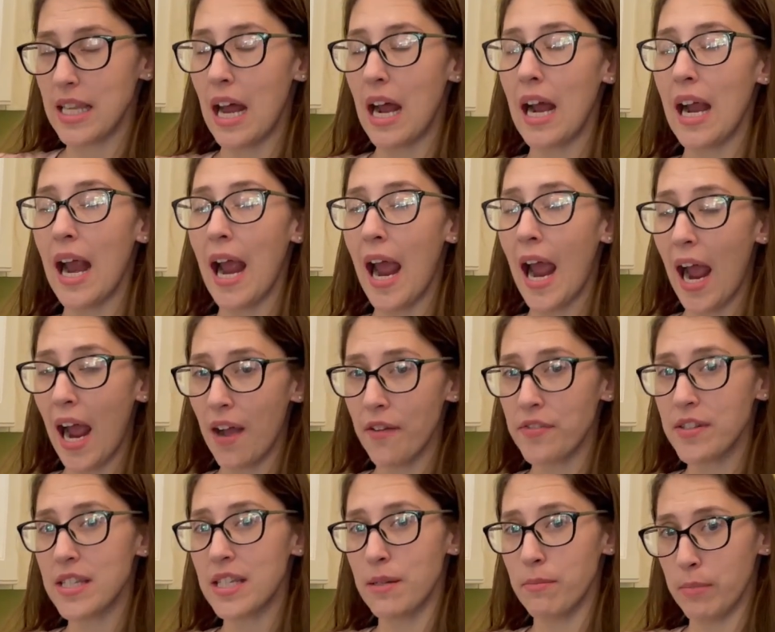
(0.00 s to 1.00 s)
I have
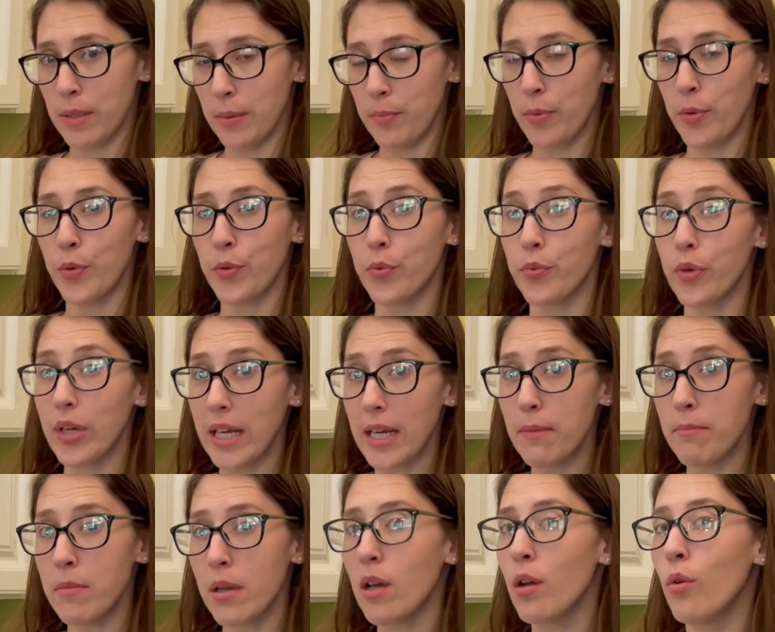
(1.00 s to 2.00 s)
seen people
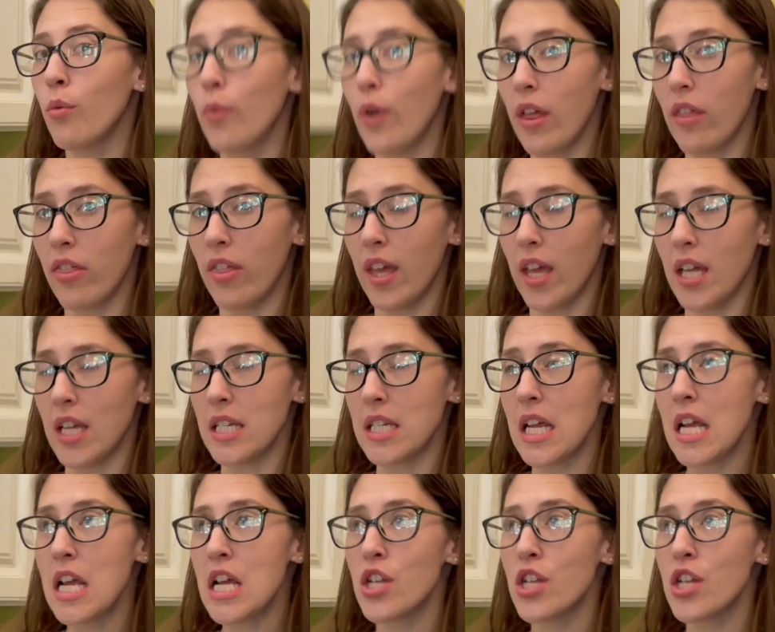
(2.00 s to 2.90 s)
re-mill with it.